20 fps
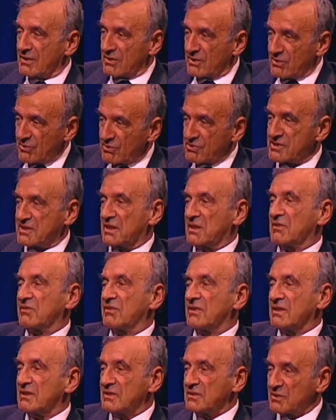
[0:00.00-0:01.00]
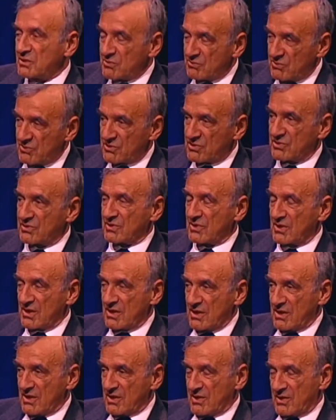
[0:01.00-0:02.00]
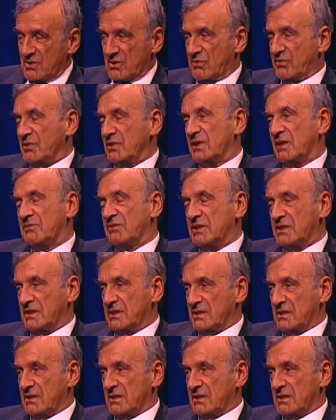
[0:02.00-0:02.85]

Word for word: yourself the reward of longevity.